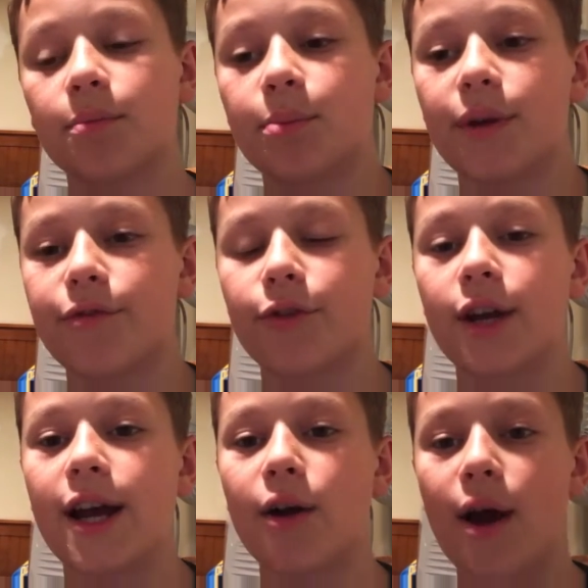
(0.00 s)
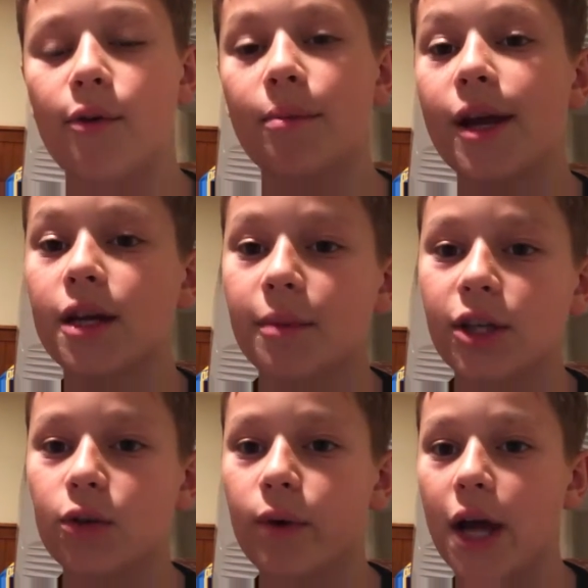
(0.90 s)
But for now, I would make him a
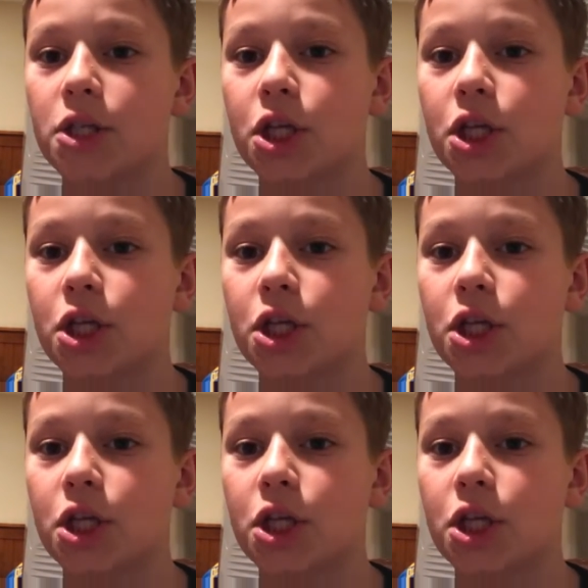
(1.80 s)
U.S.